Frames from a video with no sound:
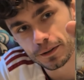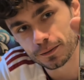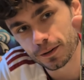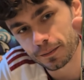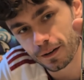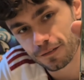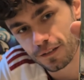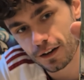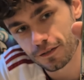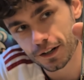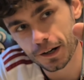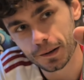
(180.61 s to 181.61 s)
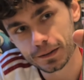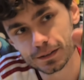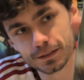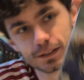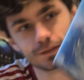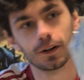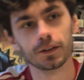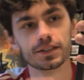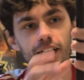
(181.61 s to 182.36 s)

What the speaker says: It's one of my favorite consoles of all